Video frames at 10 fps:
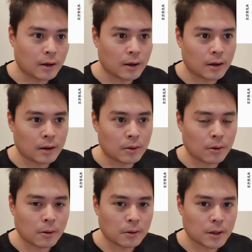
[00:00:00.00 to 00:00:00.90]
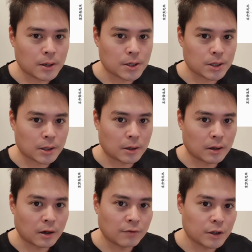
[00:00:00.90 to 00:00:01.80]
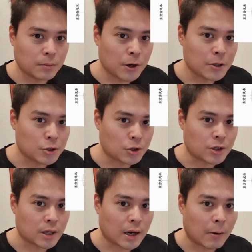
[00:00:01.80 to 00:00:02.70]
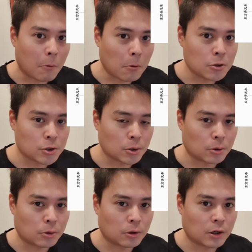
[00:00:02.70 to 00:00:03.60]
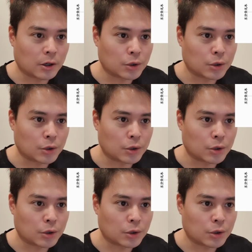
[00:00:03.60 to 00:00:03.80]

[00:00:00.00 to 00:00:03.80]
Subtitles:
And all these earthly branches are also